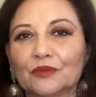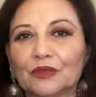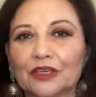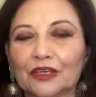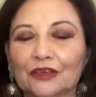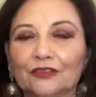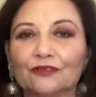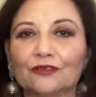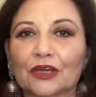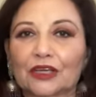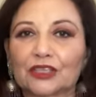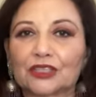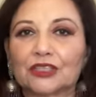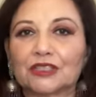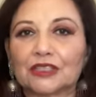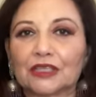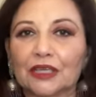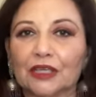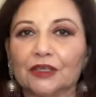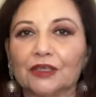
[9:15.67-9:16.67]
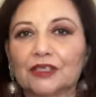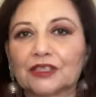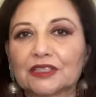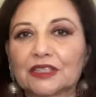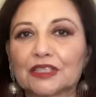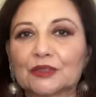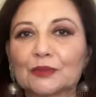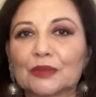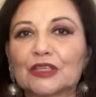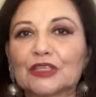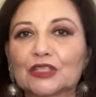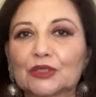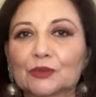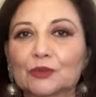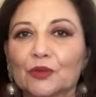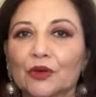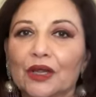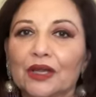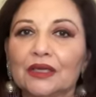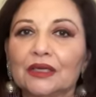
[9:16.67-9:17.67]
infectious illnesses may
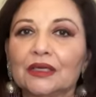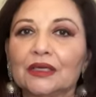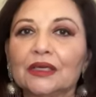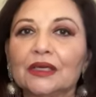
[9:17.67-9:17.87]
spread.